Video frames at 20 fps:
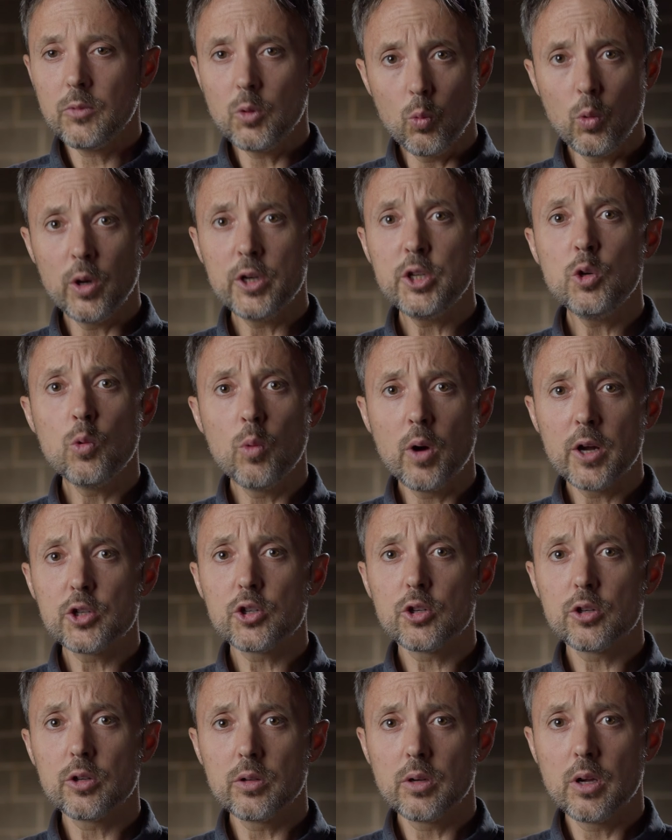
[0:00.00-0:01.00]
What do you
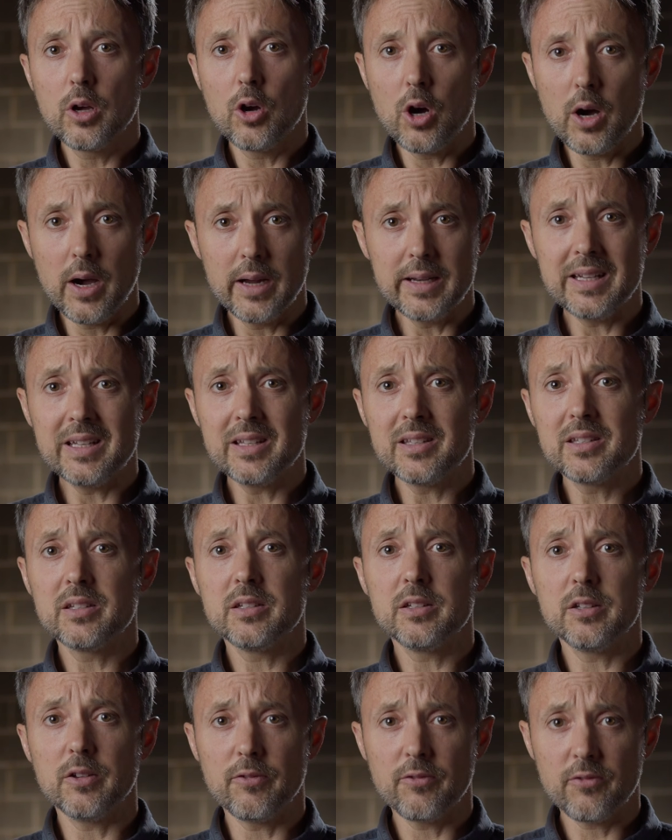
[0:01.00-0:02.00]
want your audience
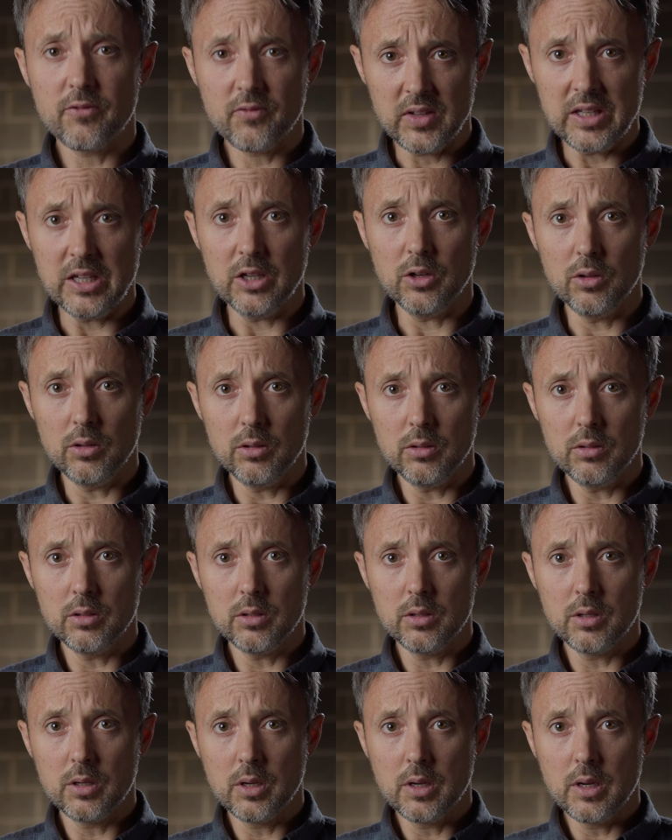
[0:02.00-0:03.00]
to feel?
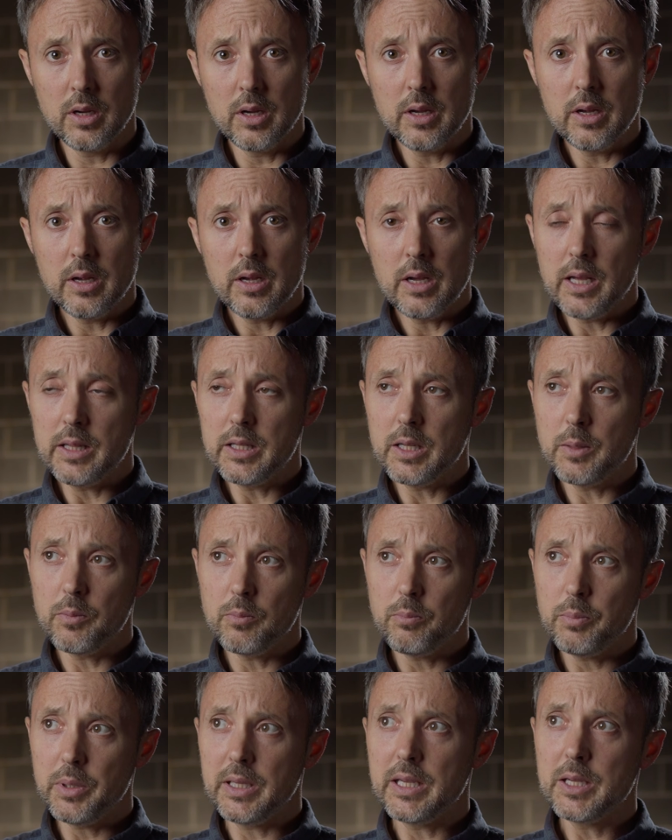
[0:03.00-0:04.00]
And then
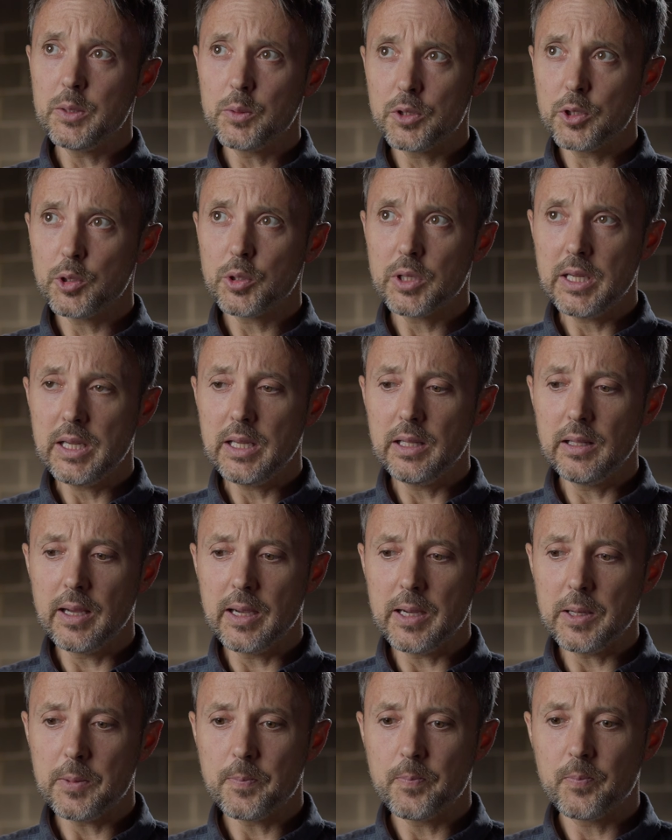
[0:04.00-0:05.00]
begin with your key
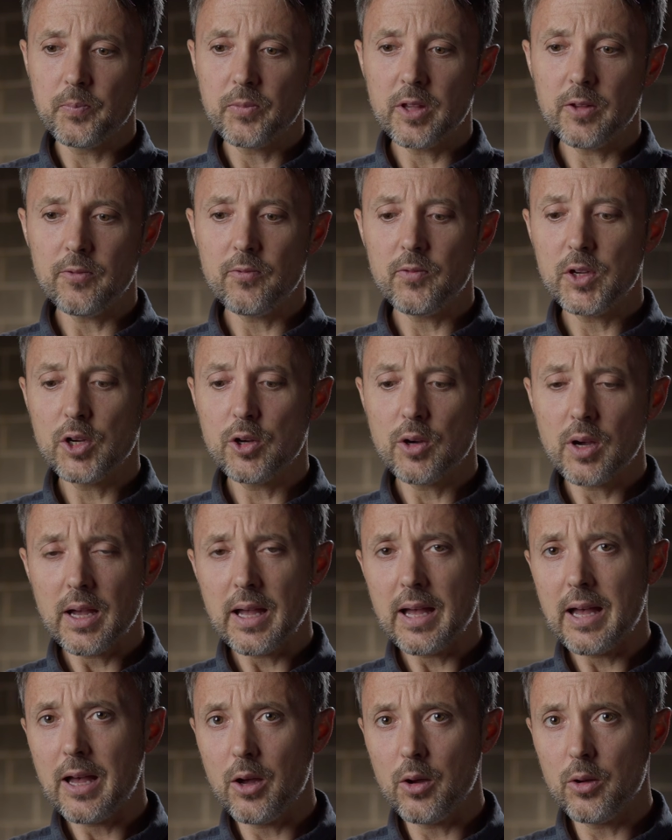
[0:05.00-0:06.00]
light and figure out
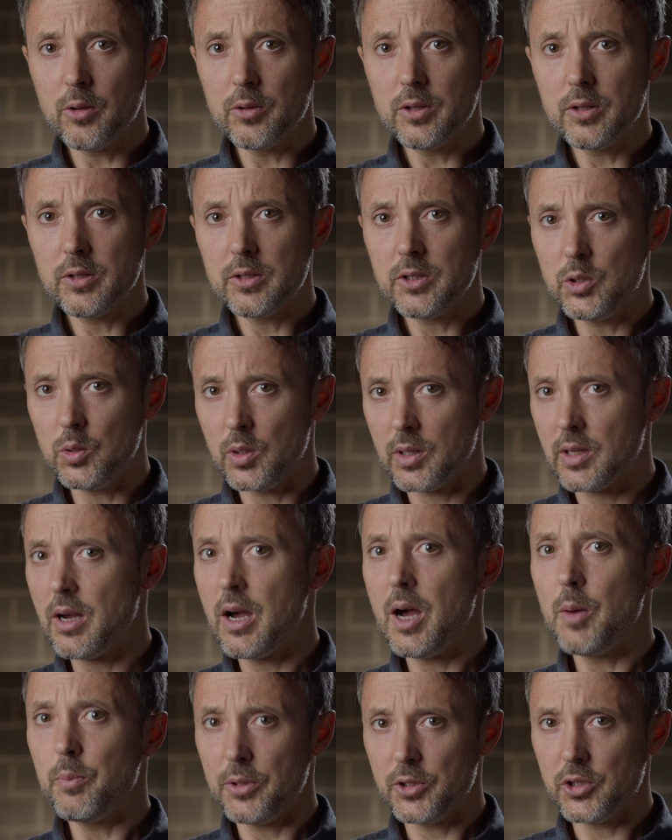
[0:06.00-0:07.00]
how to
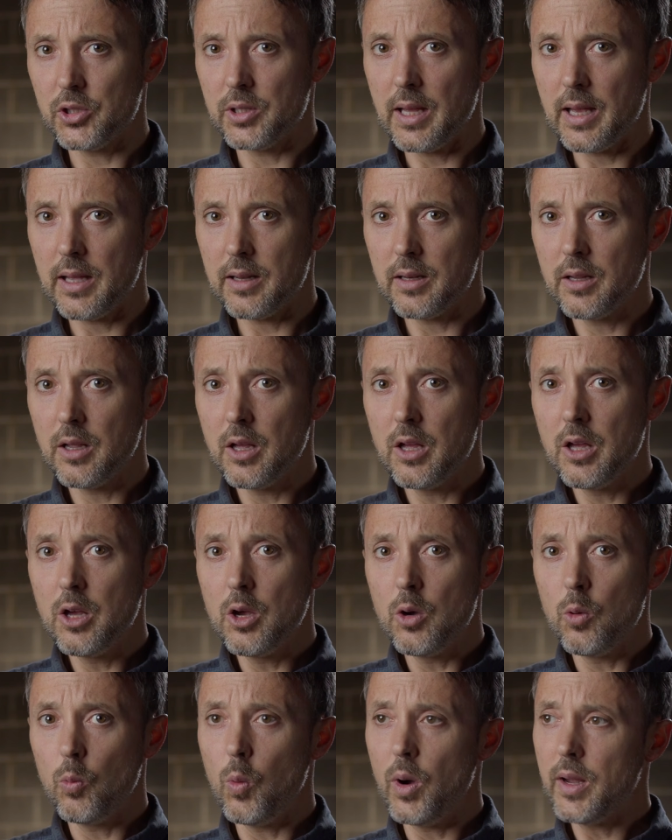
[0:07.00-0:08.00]
accomplish that.
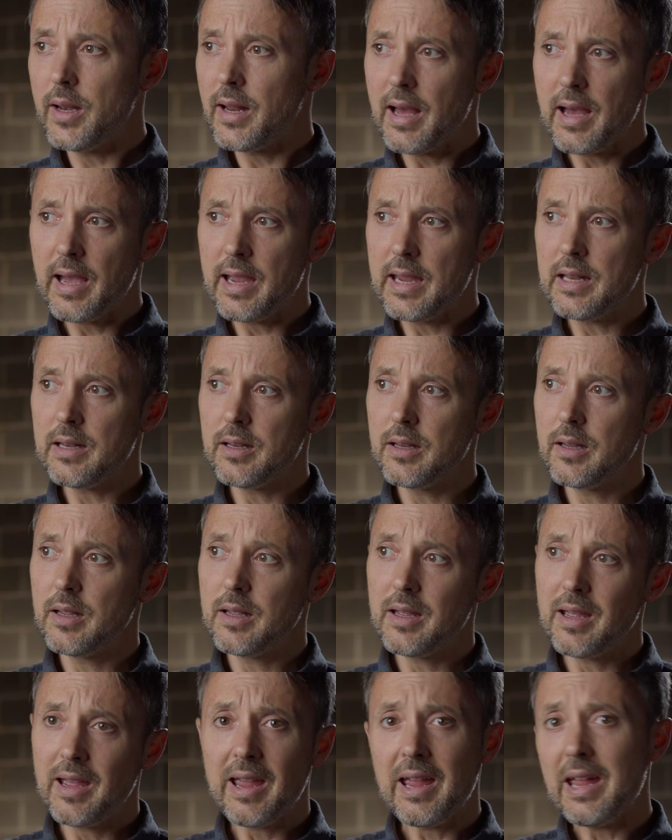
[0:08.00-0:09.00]
What height,
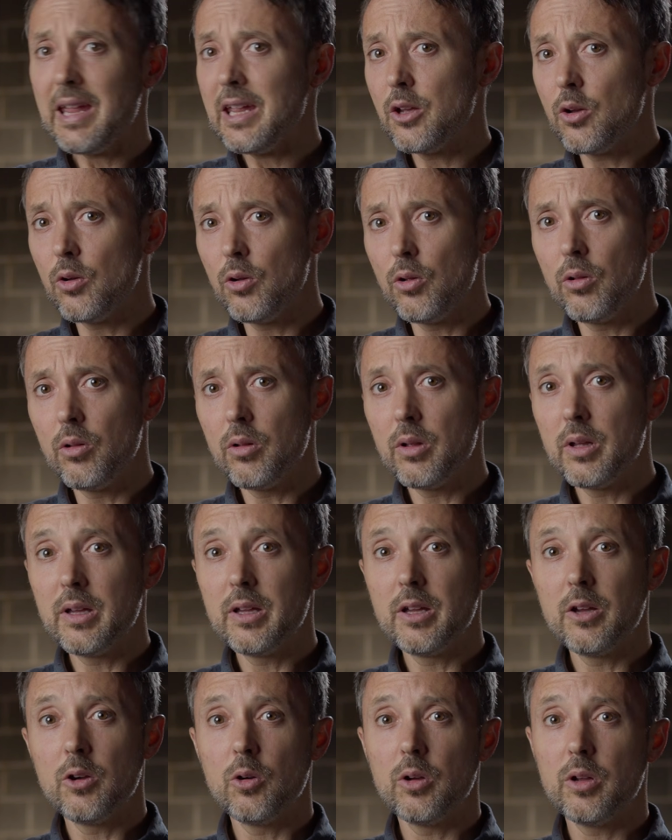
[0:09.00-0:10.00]
angle,
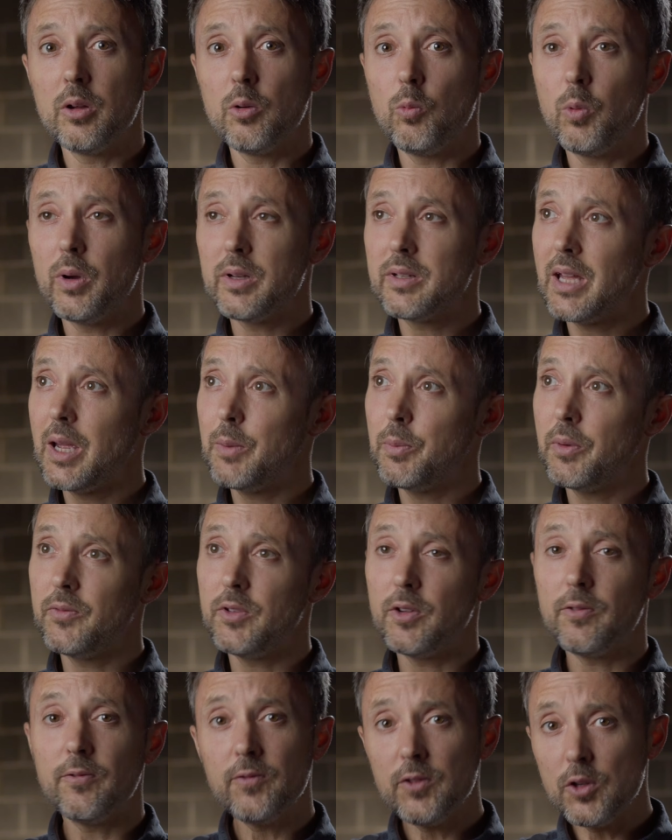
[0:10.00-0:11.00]
what type of
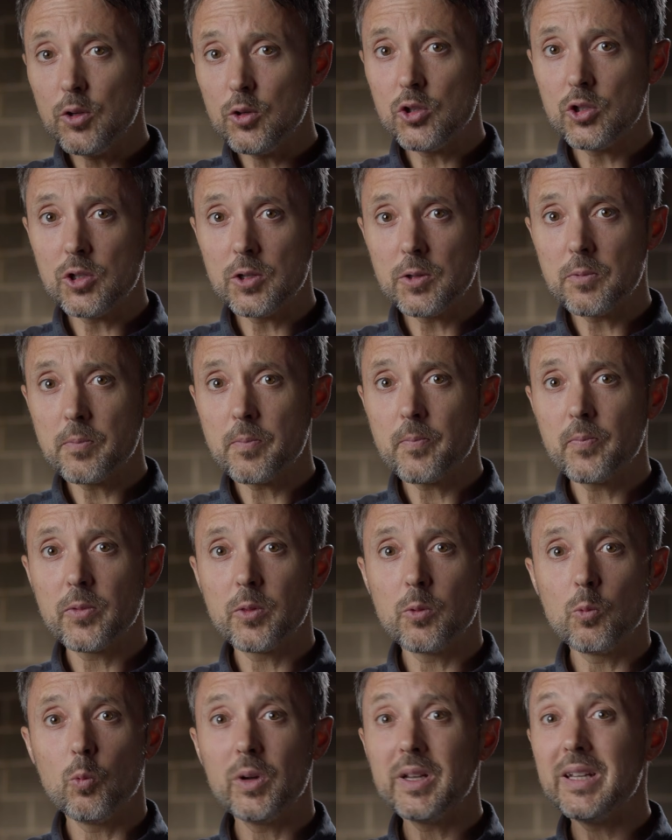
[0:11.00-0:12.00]
diffusion,
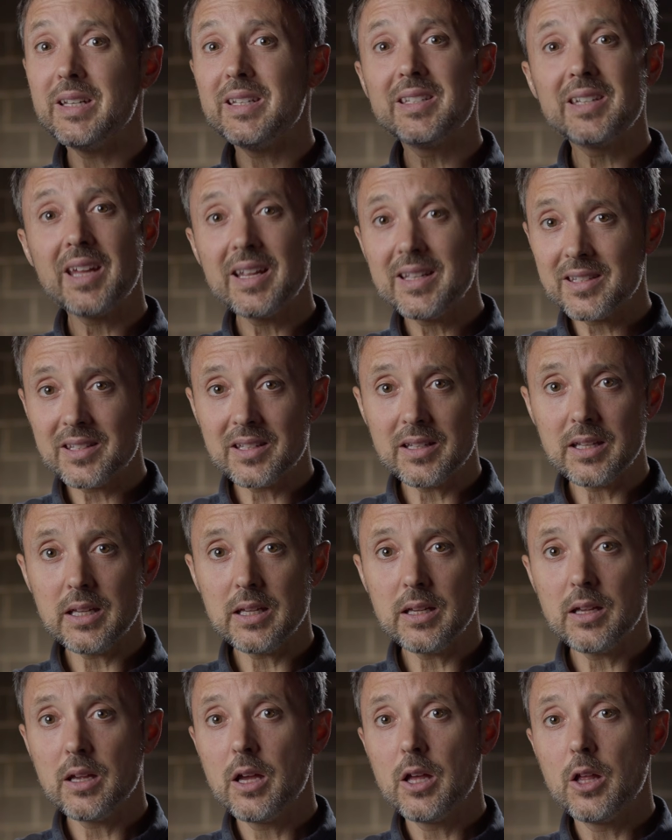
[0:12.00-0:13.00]
what
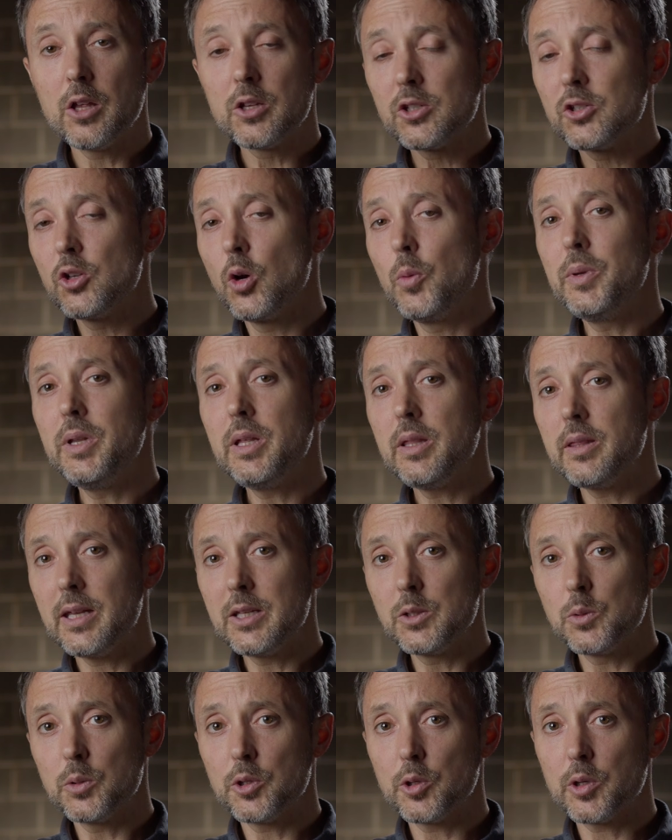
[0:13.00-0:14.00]
intensity, so many
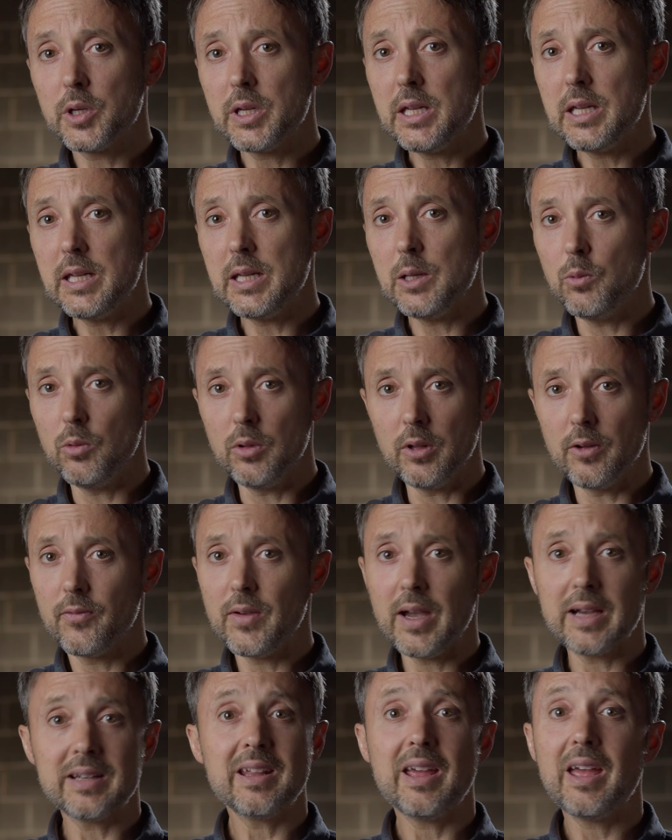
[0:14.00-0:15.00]
things with your key will
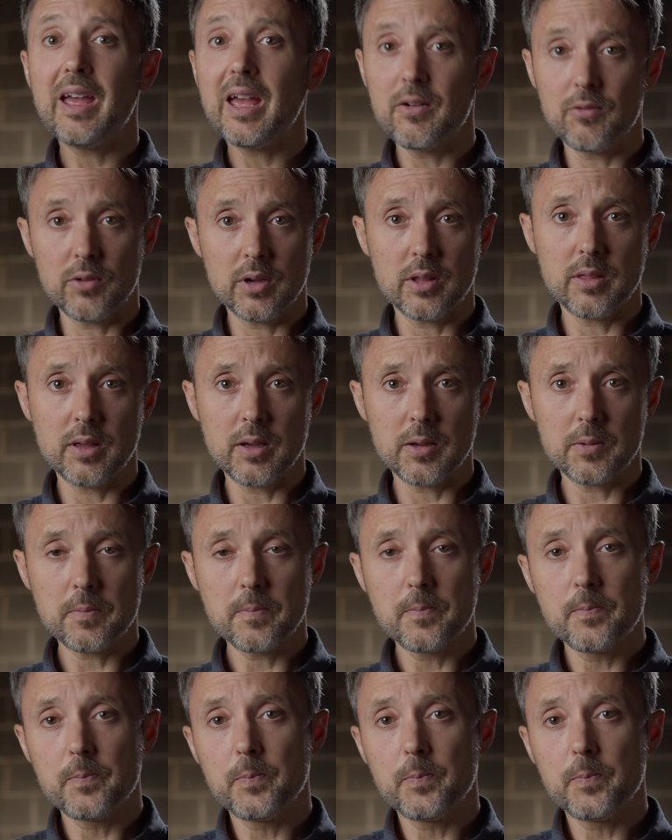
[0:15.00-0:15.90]
affect everything.